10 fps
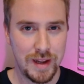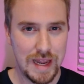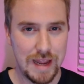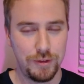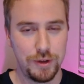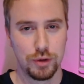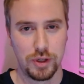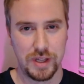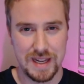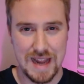If you're
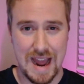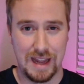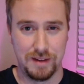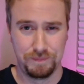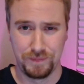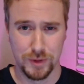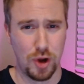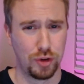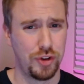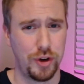looking at
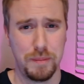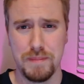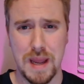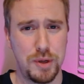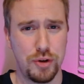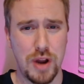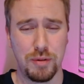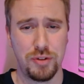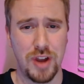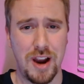long term, maybe you're not
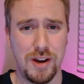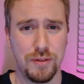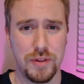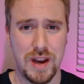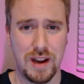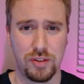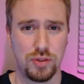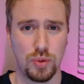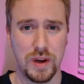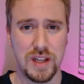retiring for the next
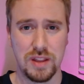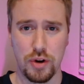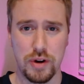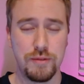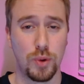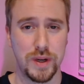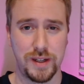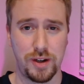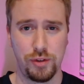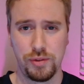20, 30, 40
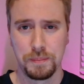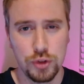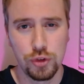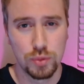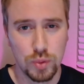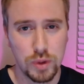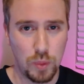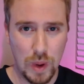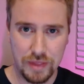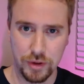years, you should really
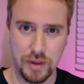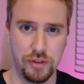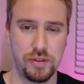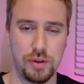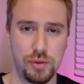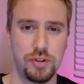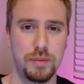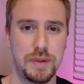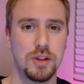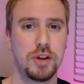weather this. You should
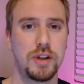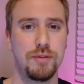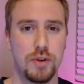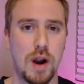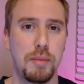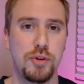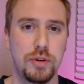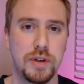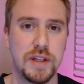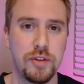be looking for
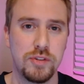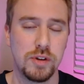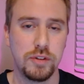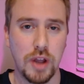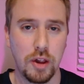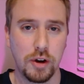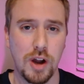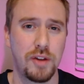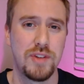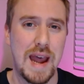opportunities to dollar
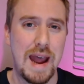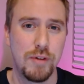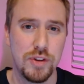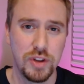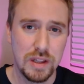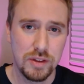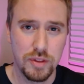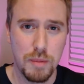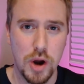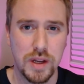cost average into
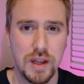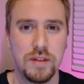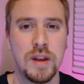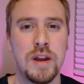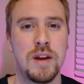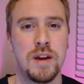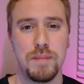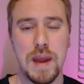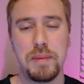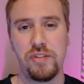the market,
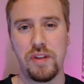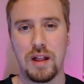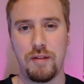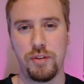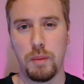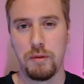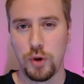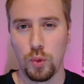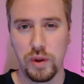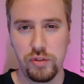maybe sell off some of
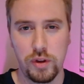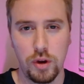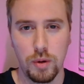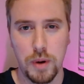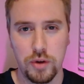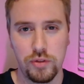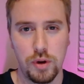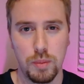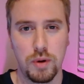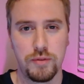your riskier parts of
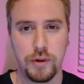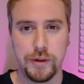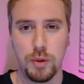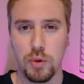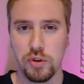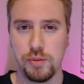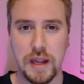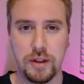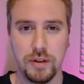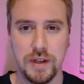your portfolio, more
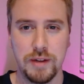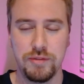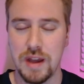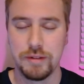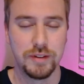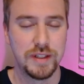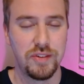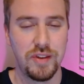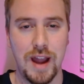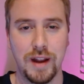speculative, definitely
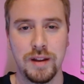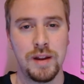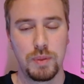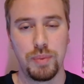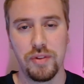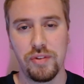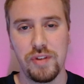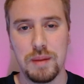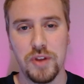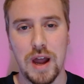tech, but at the
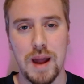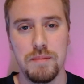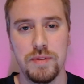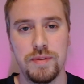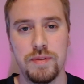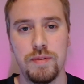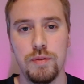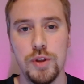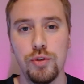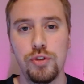same time,
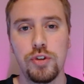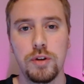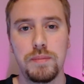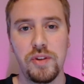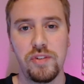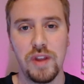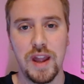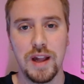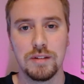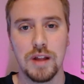you should be
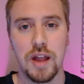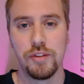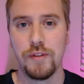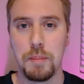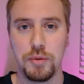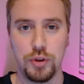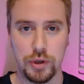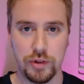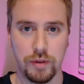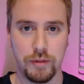seeing lots of
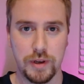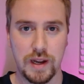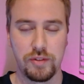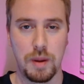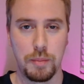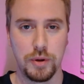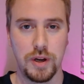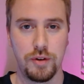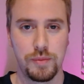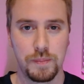opportunities over the next couple of
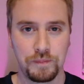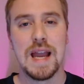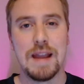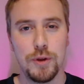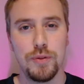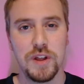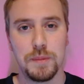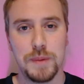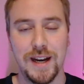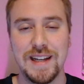years. If you think
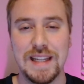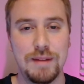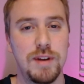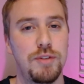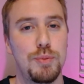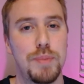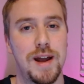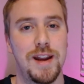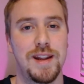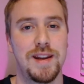about it, even if you
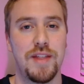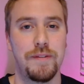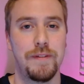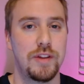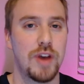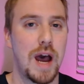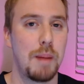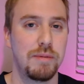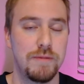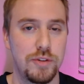bought in at the very
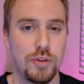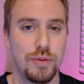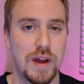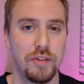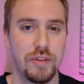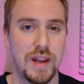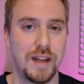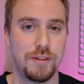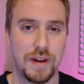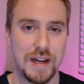top of the
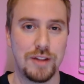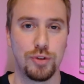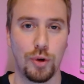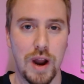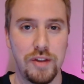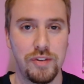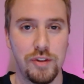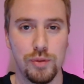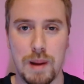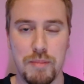2008 financial
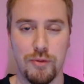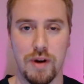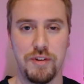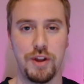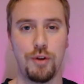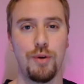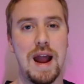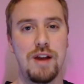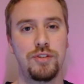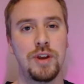crisis, right before everything
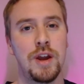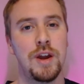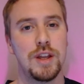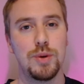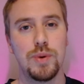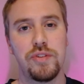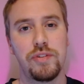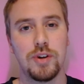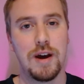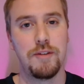crashed, you would
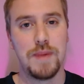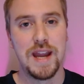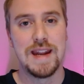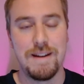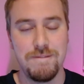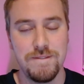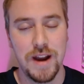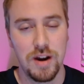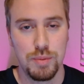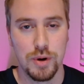still have made a
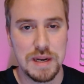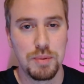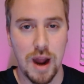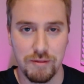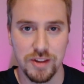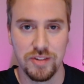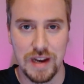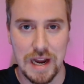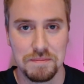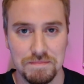very pretty profit today.